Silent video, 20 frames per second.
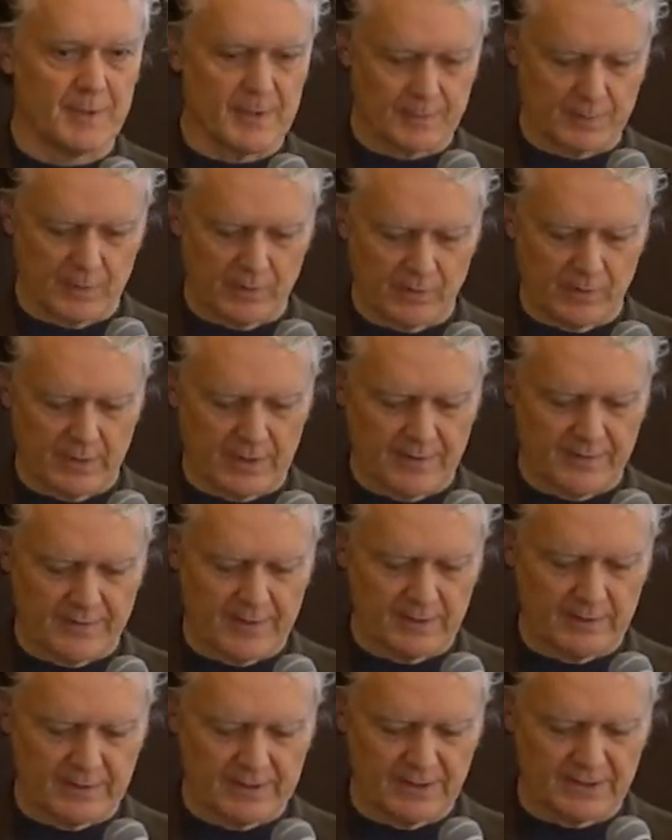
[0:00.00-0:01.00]
people in
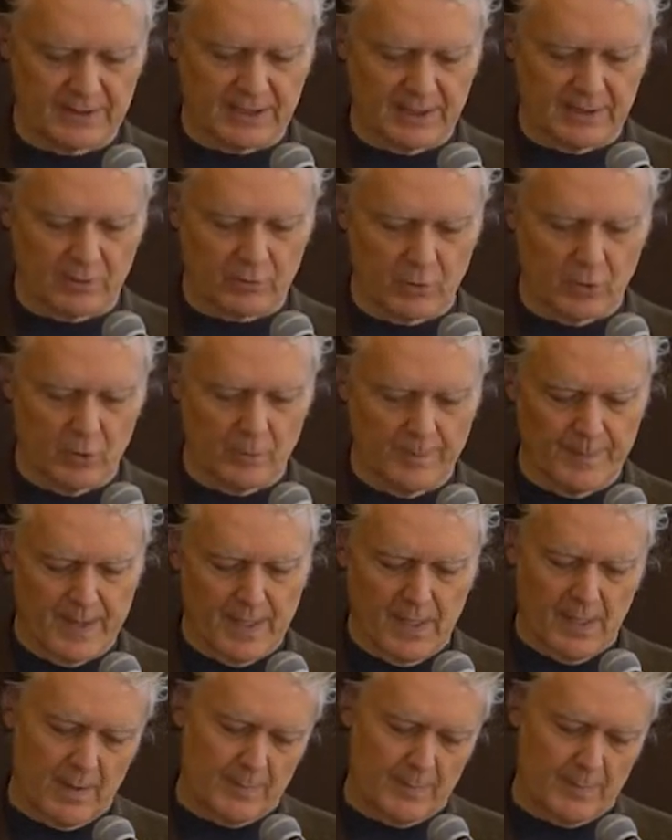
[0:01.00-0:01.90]
the LinkedIn group.